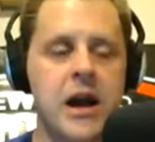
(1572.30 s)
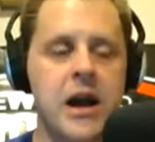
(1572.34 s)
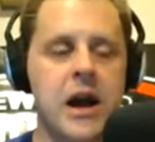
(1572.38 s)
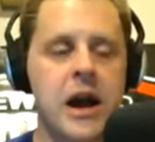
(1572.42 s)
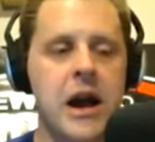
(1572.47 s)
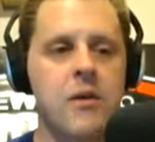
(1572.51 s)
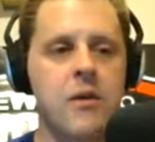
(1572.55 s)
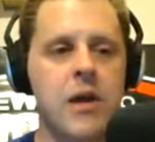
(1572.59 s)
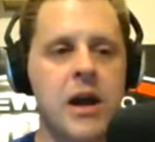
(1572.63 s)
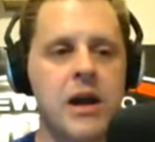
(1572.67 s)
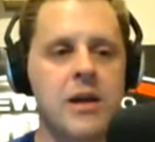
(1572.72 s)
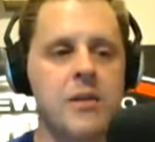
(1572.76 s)

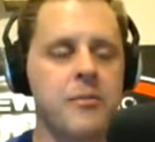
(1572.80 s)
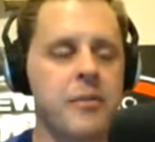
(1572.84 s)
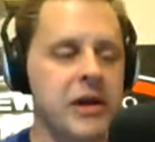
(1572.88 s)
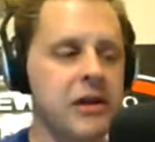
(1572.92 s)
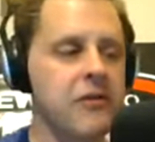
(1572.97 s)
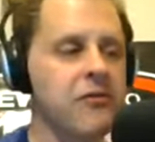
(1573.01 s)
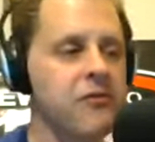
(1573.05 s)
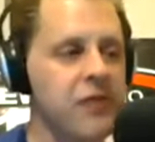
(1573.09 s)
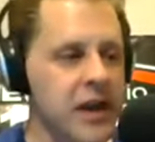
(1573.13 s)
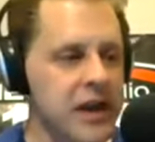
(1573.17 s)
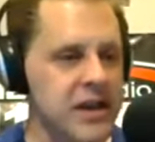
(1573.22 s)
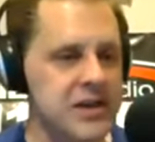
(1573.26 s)
I had a
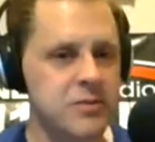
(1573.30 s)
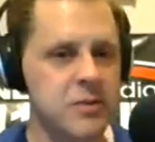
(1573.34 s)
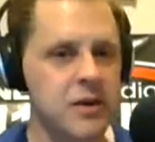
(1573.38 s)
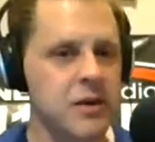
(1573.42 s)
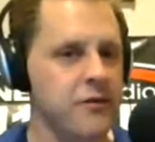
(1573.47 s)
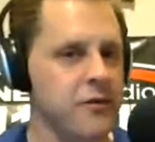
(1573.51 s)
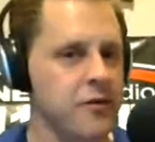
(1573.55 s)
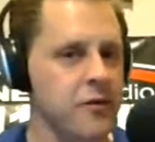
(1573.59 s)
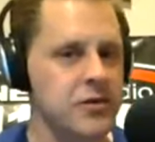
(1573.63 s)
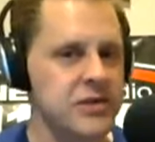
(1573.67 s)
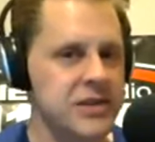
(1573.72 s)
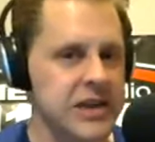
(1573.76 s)
big phase when
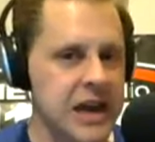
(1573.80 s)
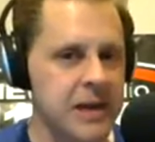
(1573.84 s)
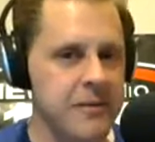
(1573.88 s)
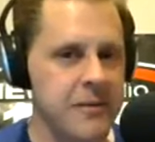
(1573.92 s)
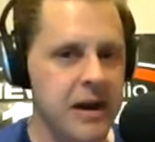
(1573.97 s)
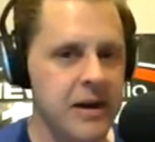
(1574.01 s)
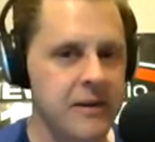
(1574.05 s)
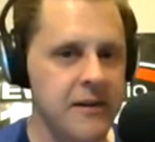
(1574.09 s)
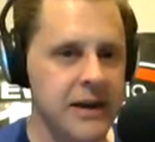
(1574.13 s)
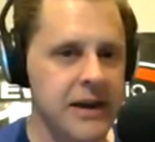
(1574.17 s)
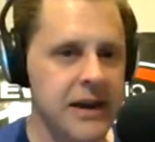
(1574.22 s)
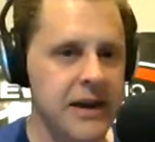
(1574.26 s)
it first came
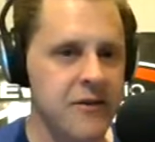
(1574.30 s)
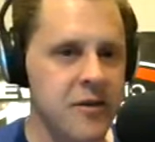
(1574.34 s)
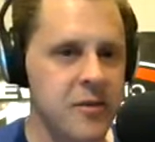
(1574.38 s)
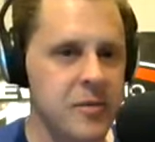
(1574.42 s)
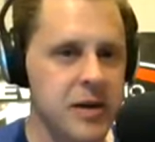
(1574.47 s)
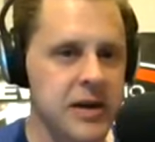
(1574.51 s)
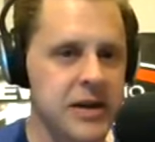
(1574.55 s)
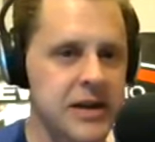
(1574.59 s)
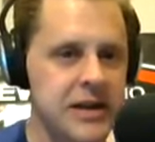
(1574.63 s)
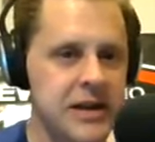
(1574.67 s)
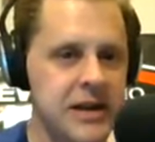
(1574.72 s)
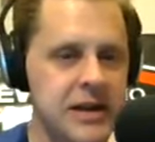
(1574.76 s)
out, like
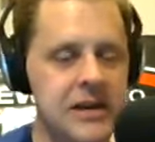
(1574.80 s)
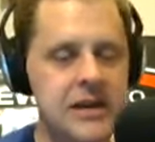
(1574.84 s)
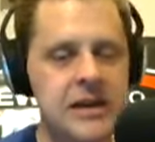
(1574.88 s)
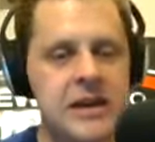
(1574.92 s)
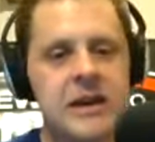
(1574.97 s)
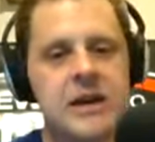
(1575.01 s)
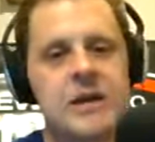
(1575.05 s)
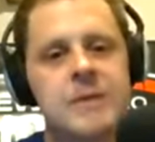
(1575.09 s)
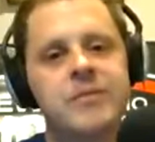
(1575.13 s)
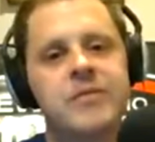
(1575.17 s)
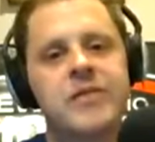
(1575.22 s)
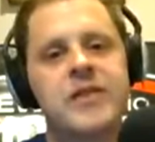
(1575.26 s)
everybody did.
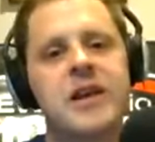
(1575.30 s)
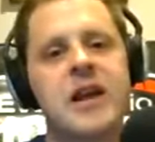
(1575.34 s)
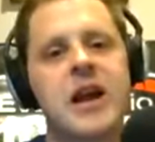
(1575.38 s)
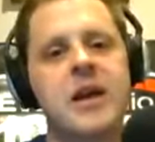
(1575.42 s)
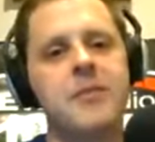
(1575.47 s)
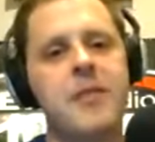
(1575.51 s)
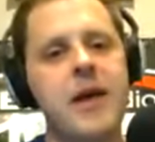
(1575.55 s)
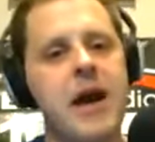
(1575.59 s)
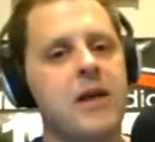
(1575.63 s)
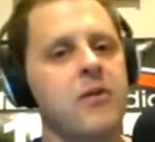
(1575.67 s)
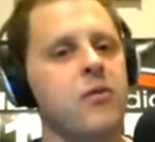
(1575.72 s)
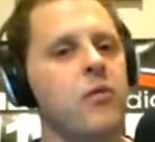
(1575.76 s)
Then I
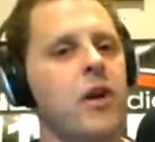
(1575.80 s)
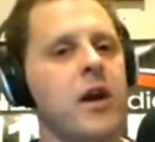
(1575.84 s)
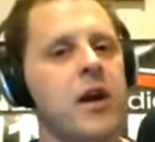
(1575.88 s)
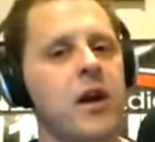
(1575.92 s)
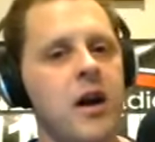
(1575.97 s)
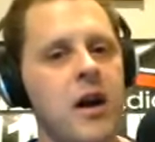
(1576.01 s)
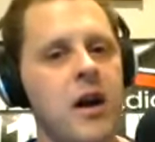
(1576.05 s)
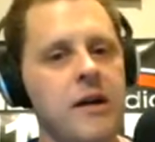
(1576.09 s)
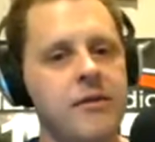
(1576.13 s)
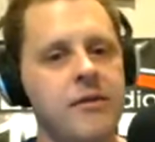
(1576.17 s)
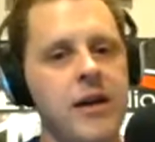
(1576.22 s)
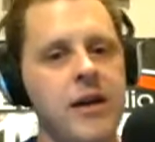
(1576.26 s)
backed way
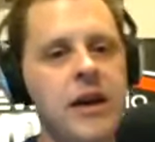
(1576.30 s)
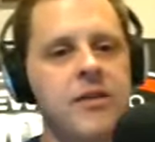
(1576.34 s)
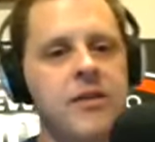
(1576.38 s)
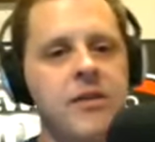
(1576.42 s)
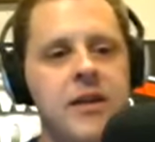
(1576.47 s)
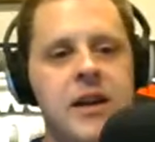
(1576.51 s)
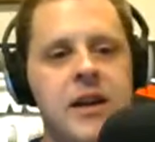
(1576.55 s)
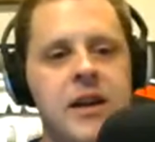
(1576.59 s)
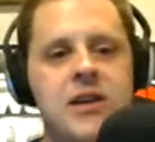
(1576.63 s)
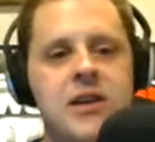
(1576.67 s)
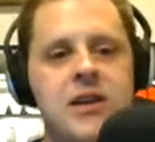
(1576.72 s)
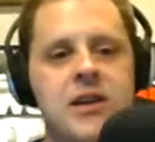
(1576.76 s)
off. And
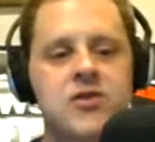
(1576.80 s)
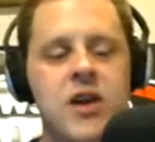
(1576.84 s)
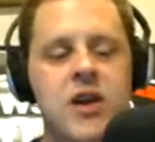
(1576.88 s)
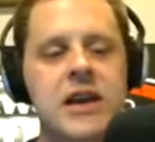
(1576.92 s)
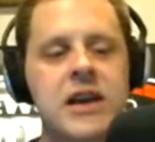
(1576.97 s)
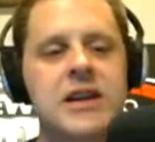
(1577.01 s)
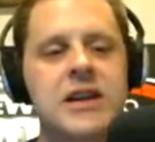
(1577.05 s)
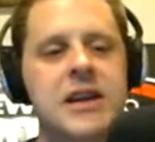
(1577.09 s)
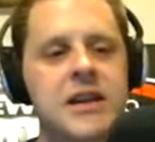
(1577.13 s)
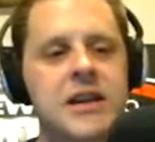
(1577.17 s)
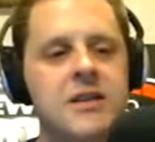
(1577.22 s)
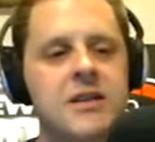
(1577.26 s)
then I tried
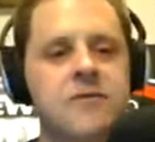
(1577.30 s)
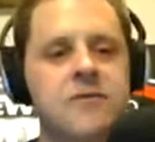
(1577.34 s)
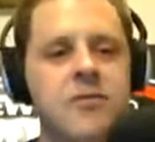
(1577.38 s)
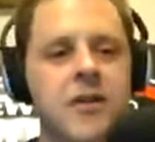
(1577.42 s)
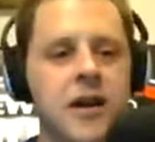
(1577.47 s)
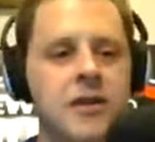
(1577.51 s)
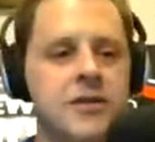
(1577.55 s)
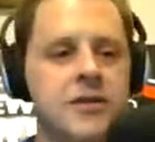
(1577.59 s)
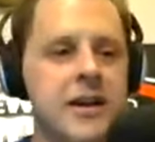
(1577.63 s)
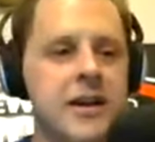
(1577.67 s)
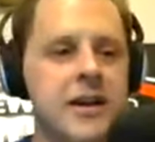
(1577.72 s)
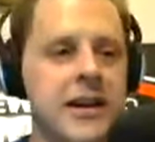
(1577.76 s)
to get
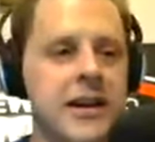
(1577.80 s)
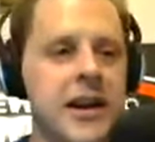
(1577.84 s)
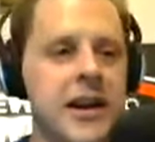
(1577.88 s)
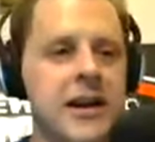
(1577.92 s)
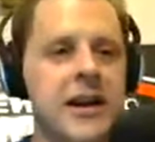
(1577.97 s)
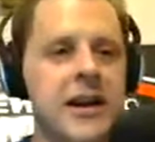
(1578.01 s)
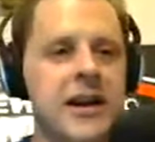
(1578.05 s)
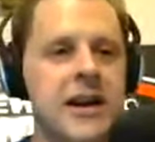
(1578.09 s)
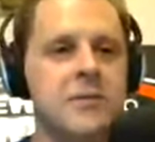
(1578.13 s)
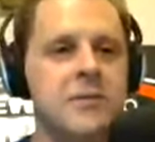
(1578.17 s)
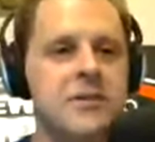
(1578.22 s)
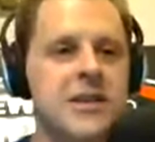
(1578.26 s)
involved in it again. And
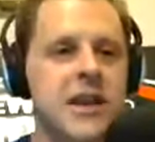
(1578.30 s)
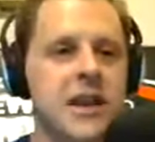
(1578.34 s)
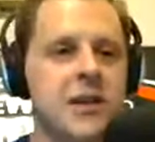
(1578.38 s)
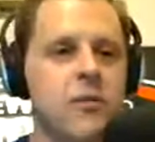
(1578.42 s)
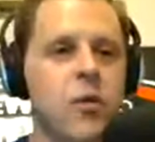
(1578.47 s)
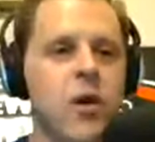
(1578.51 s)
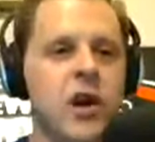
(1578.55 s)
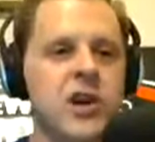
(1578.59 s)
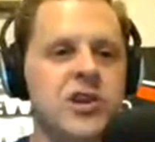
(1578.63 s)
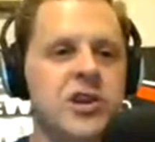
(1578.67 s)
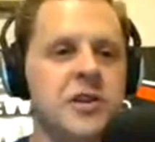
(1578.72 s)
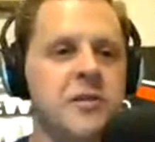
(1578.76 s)
it was like
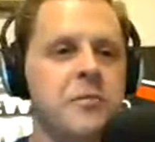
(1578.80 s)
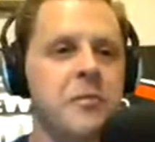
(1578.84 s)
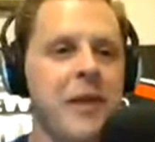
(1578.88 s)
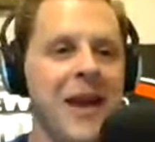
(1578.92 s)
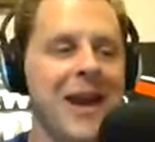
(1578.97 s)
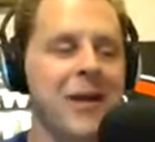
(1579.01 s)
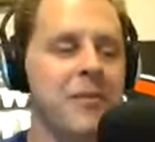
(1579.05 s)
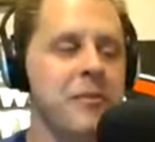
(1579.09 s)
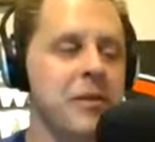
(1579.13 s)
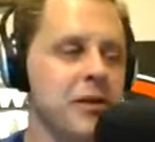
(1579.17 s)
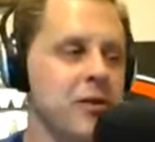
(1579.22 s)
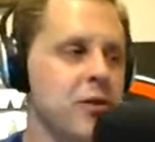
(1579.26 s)
watching
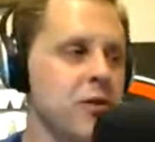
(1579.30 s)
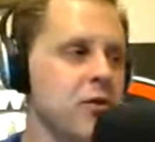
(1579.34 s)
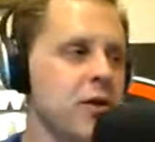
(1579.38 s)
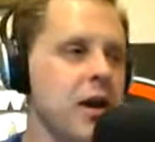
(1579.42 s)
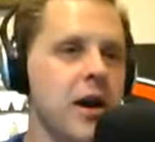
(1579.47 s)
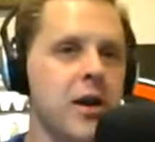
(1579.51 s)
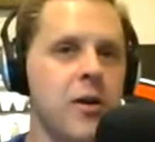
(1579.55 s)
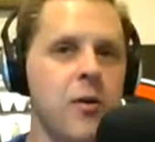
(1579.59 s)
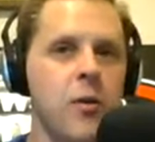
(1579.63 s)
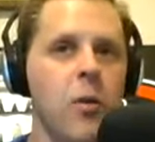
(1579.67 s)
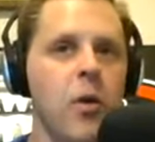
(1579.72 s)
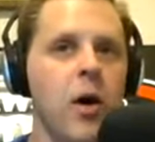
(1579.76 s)
Bambi learn how
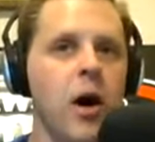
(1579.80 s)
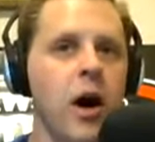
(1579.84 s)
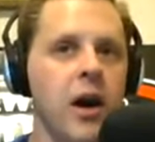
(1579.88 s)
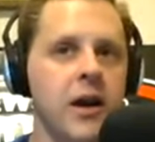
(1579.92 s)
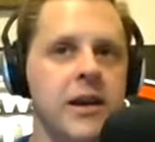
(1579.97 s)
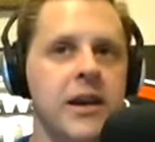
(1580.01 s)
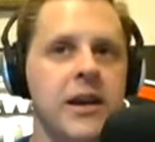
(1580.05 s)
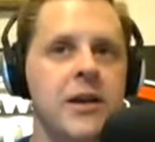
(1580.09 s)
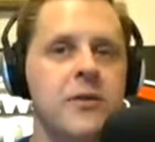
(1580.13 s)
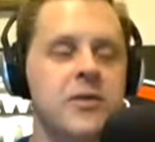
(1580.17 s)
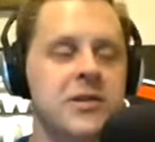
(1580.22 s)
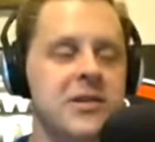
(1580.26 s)
to walk.
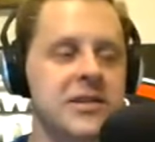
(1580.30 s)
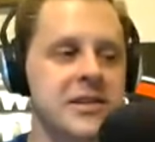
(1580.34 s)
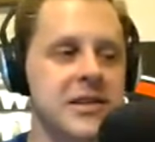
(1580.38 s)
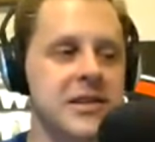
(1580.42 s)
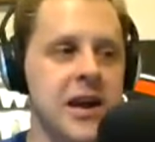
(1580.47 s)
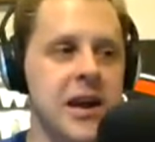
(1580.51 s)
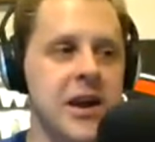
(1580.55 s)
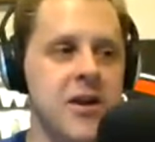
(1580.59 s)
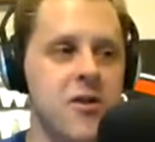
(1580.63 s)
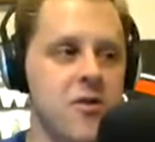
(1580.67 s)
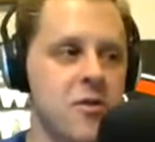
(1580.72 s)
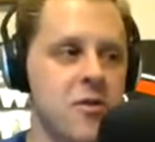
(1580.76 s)
It was
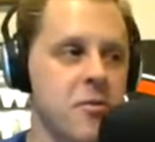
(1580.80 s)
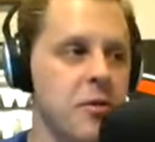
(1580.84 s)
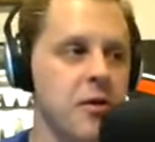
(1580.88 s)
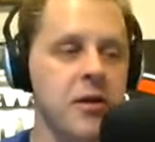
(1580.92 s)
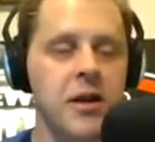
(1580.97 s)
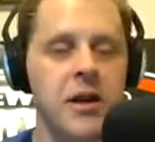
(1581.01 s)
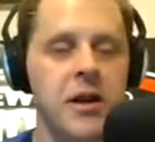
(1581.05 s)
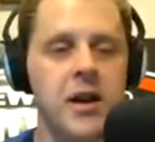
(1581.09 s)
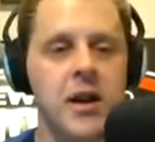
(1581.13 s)
terrible.